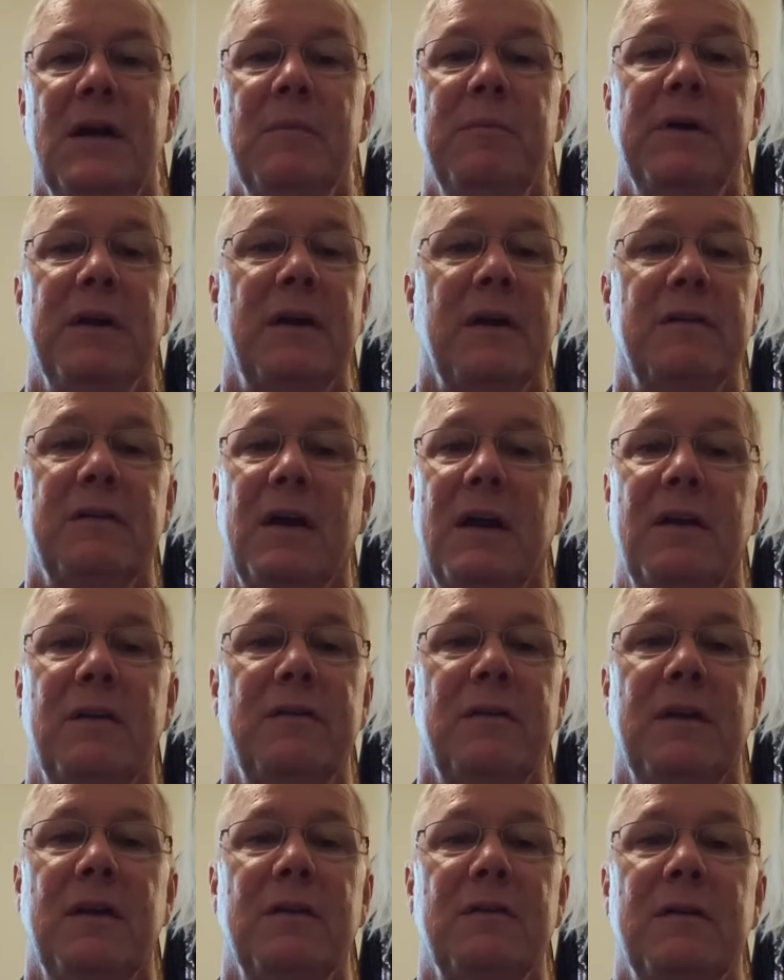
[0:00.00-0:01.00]
because
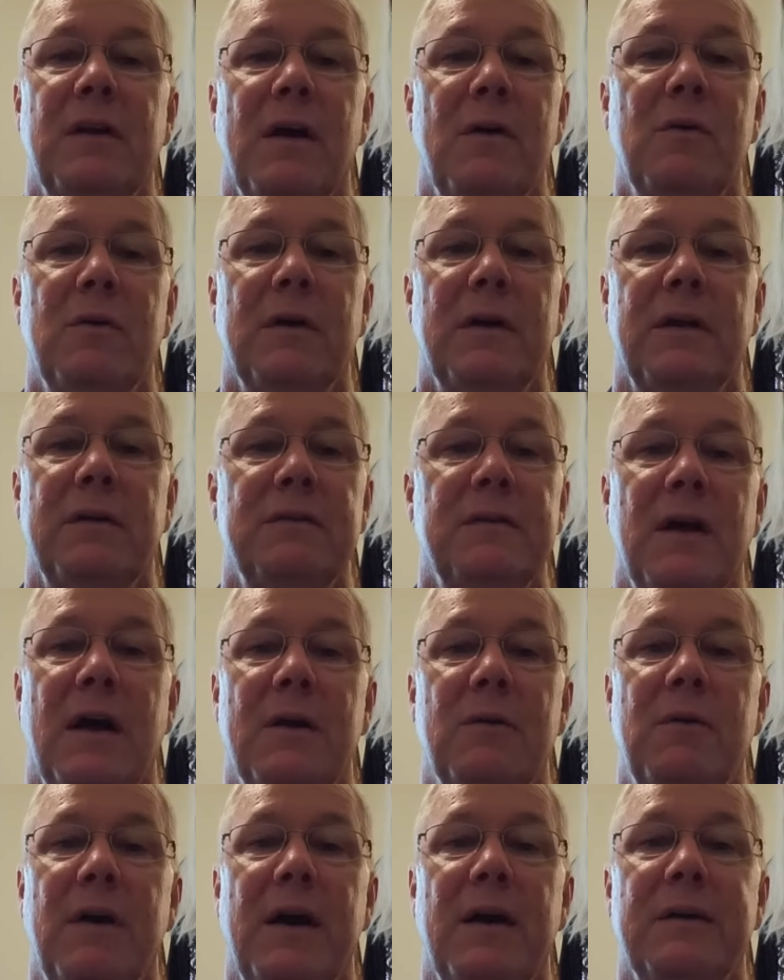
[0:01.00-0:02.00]
Edison is not
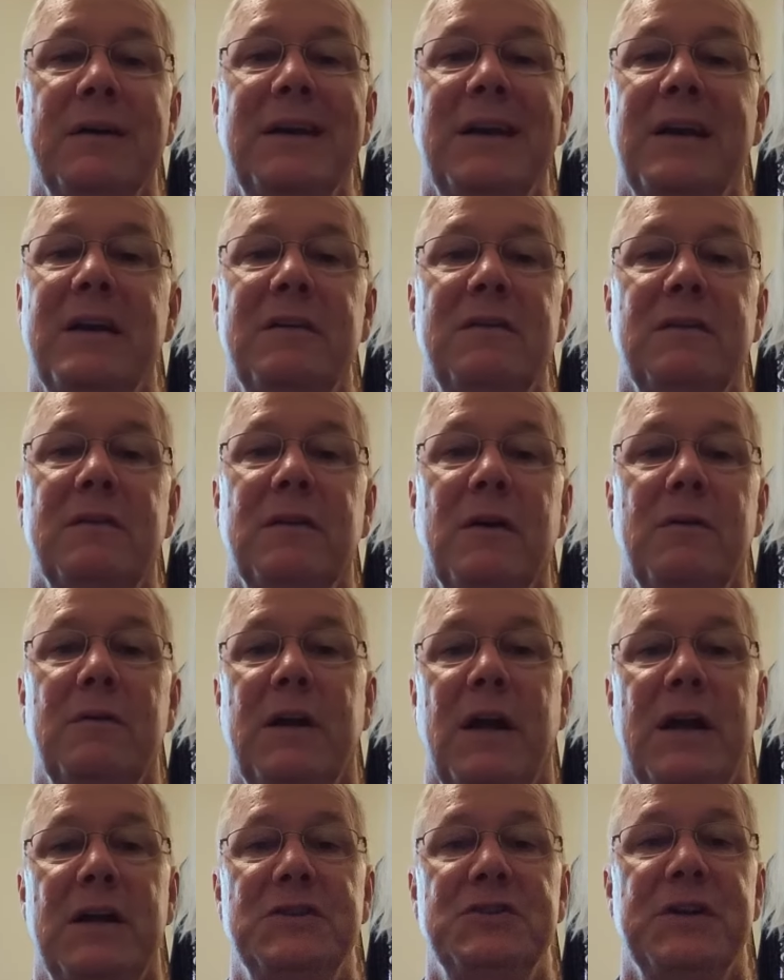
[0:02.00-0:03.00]
around kids his own
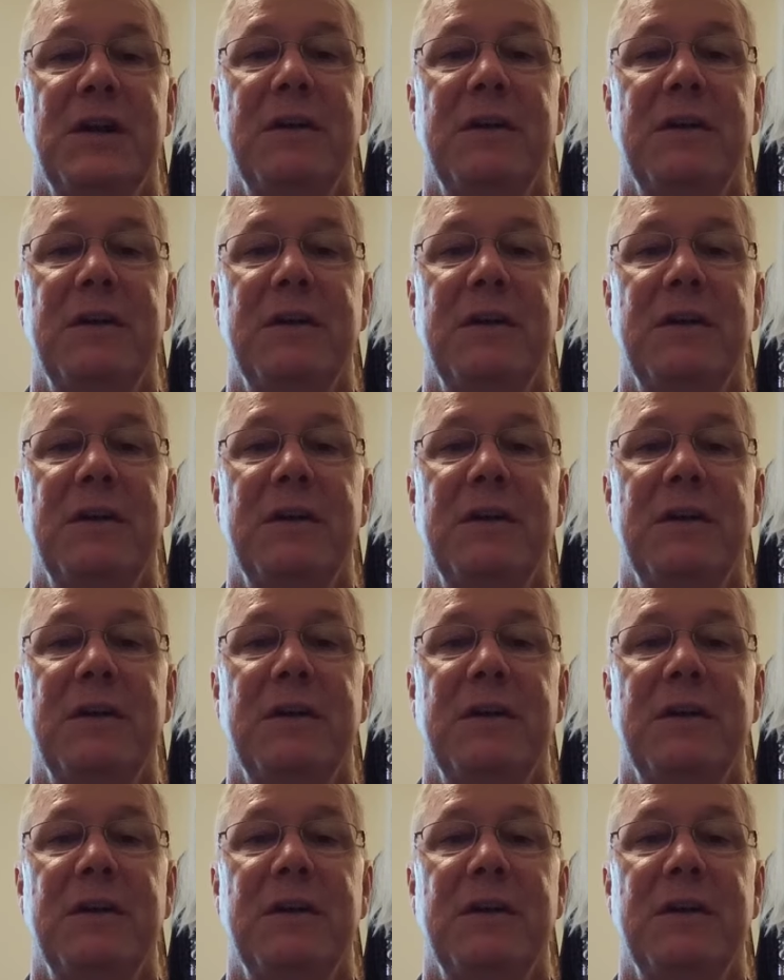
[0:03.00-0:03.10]
age.